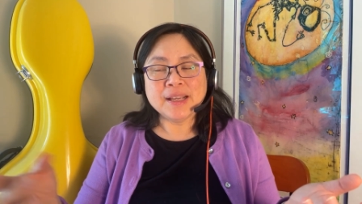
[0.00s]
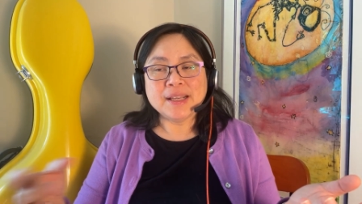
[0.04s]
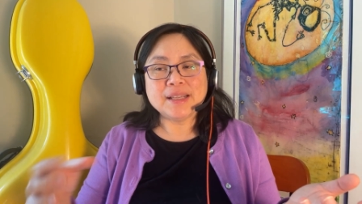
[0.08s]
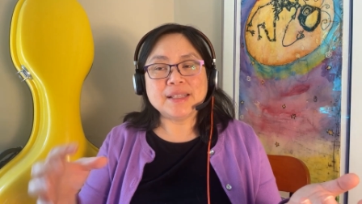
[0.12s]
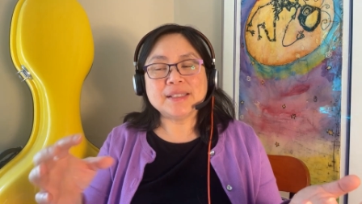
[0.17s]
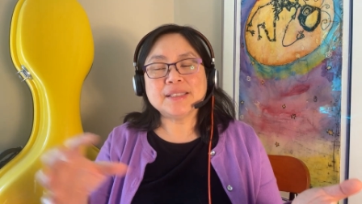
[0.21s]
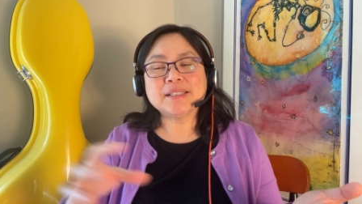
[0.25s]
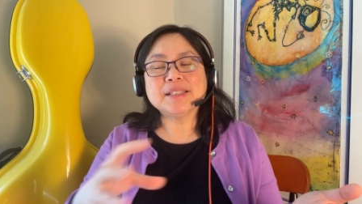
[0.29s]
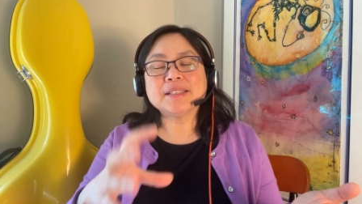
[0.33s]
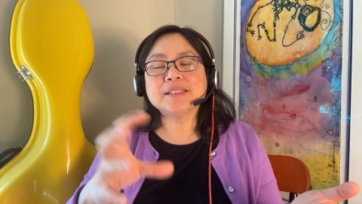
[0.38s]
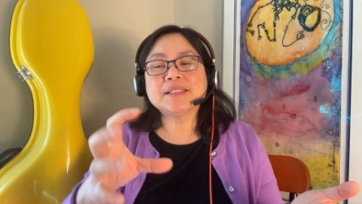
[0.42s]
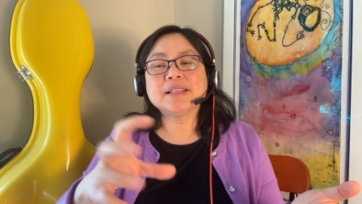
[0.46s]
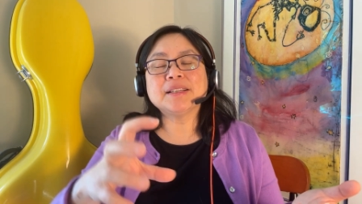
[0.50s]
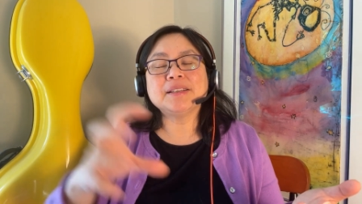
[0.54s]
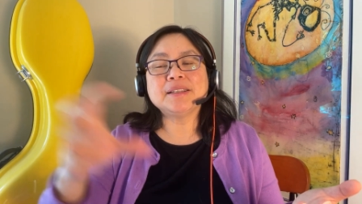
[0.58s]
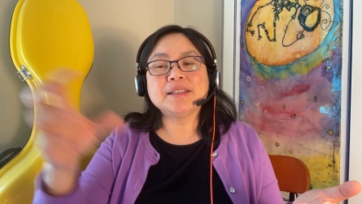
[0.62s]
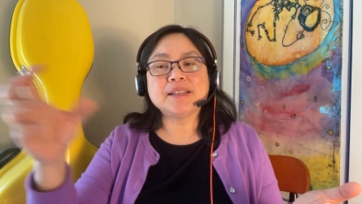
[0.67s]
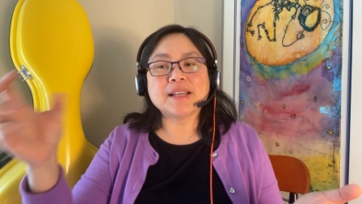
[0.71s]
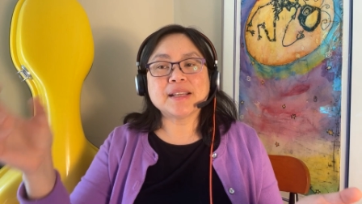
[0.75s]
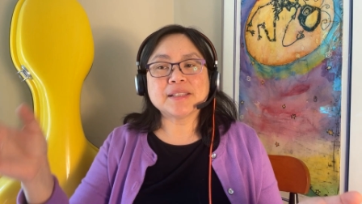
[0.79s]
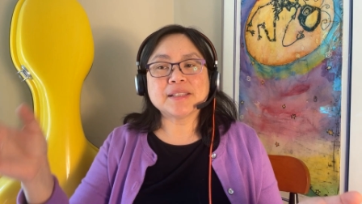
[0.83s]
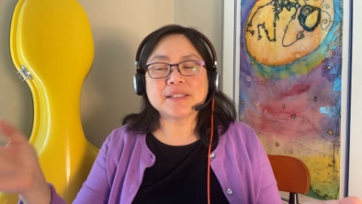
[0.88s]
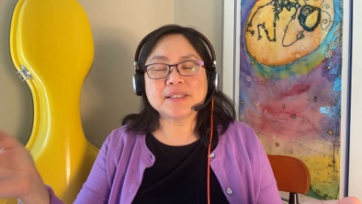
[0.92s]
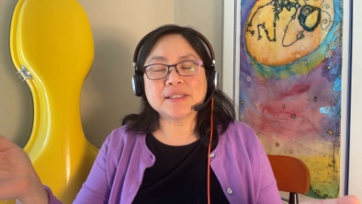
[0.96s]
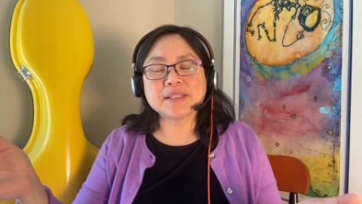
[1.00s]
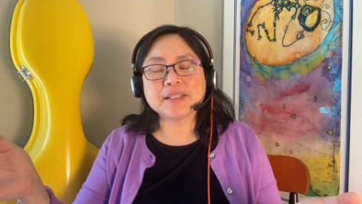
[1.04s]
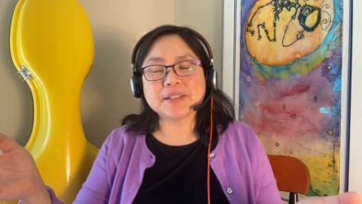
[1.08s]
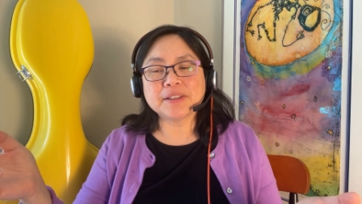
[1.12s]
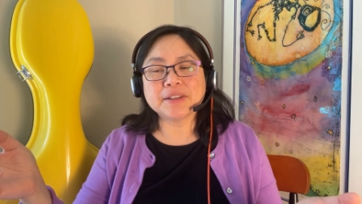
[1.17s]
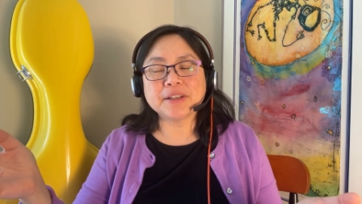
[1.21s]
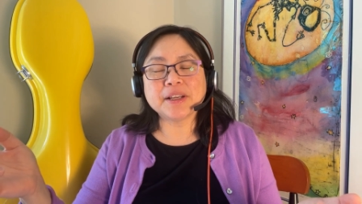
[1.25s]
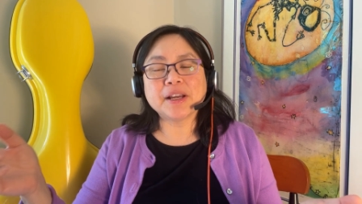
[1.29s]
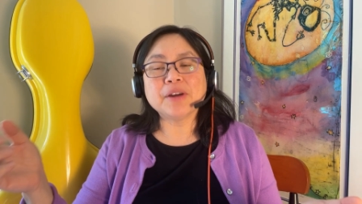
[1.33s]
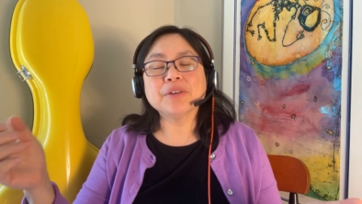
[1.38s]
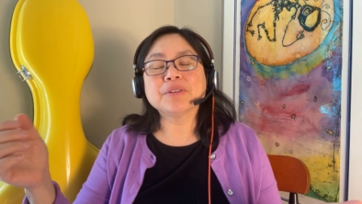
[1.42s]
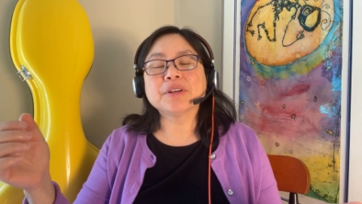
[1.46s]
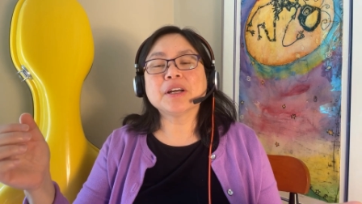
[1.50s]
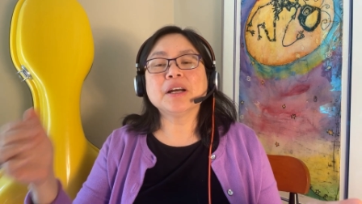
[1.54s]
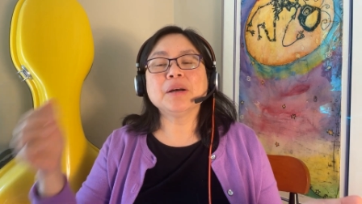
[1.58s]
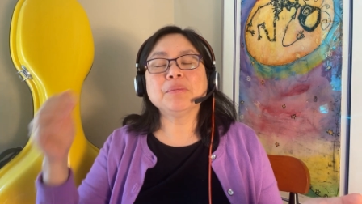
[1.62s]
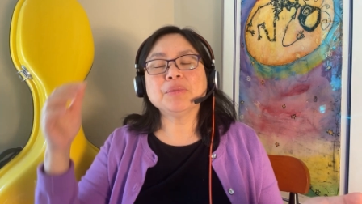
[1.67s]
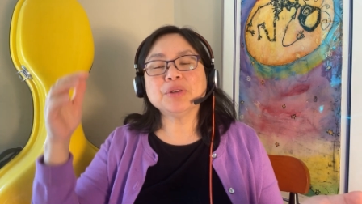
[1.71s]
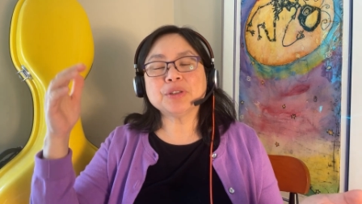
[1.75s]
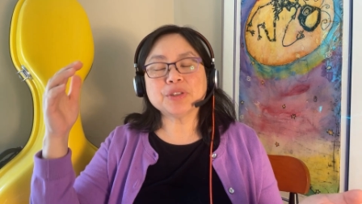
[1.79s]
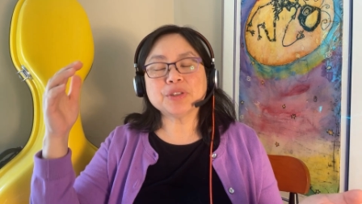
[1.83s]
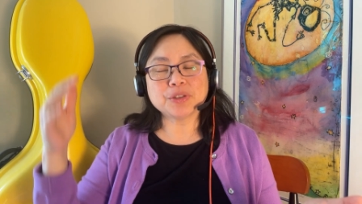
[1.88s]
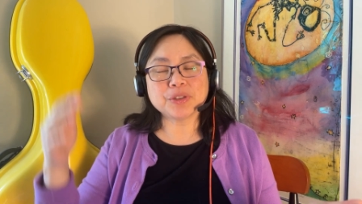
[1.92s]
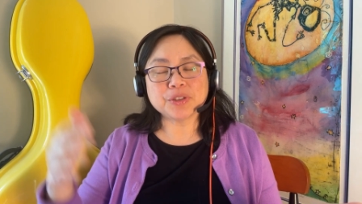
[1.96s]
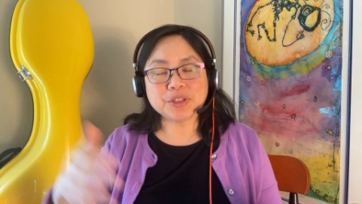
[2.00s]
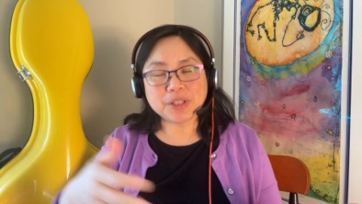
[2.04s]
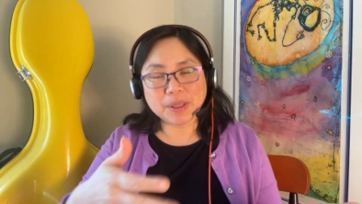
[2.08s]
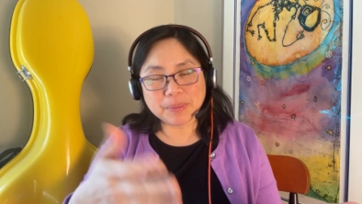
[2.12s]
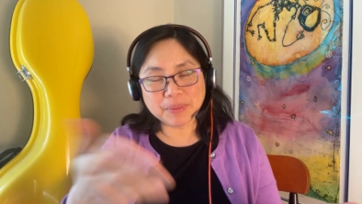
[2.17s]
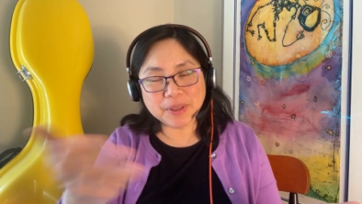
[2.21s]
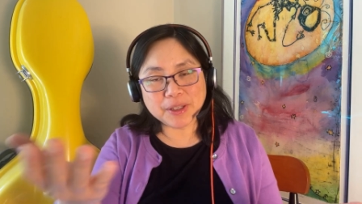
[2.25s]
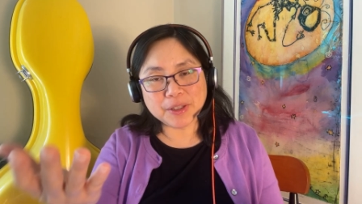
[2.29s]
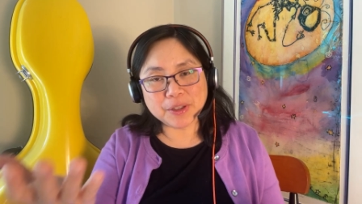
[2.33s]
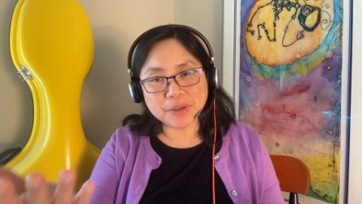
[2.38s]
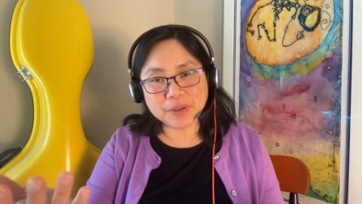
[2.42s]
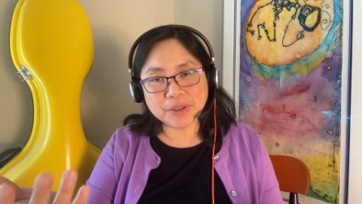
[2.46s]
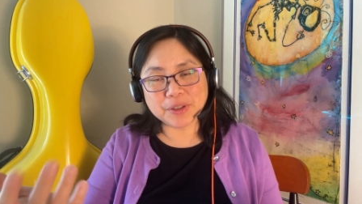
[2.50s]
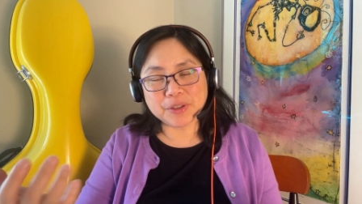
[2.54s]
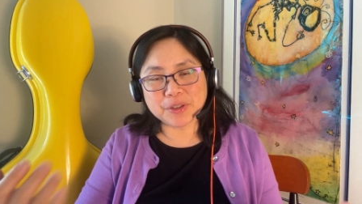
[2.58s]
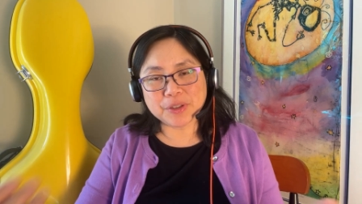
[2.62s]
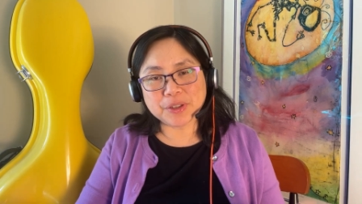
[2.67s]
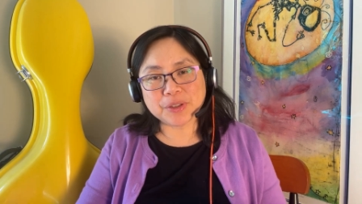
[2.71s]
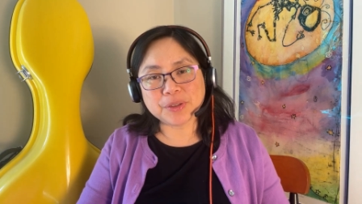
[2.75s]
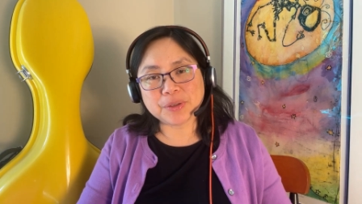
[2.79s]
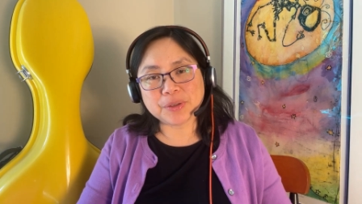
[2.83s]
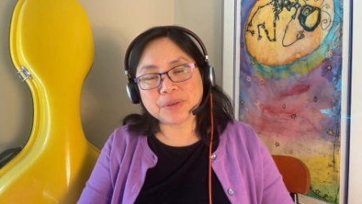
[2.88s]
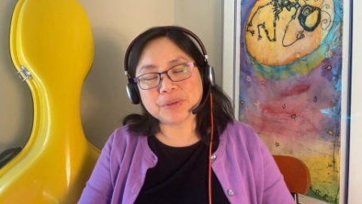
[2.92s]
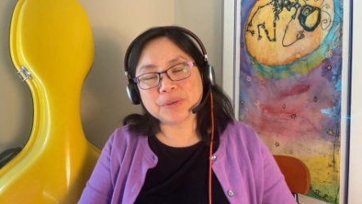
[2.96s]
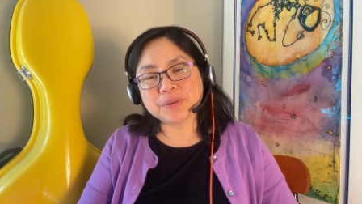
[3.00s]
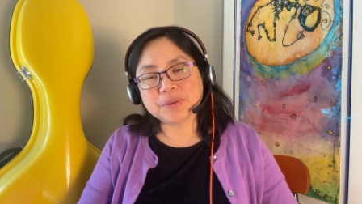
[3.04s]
is this a necessary outcome, or is there something you can do?